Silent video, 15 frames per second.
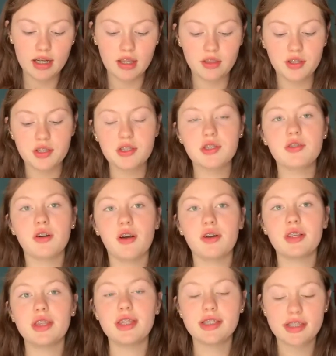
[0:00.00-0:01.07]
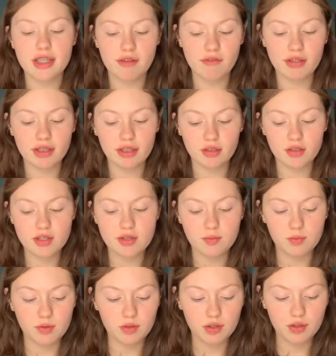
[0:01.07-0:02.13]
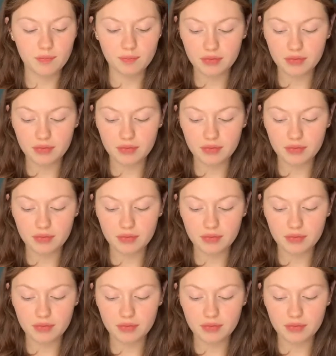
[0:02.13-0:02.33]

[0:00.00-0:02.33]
This started the 7 Years' War,